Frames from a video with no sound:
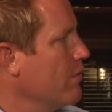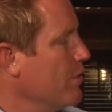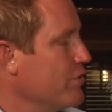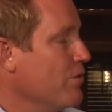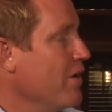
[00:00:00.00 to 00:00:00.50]

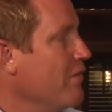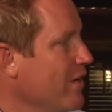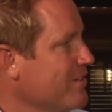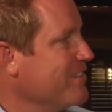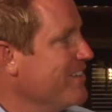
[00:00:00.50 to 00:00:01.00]
Well, that's great
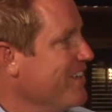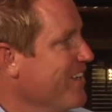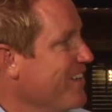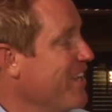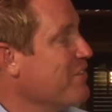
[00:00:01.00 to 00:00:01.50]
advice.
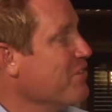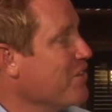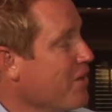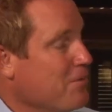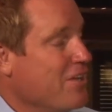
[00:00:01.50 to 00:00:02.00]
Thanks for
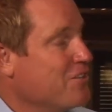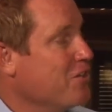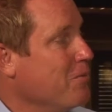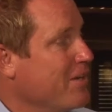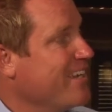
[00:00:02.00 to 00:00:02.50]
coming on the
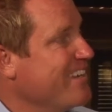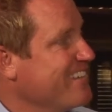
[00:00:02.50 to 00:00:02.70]
show, buddy.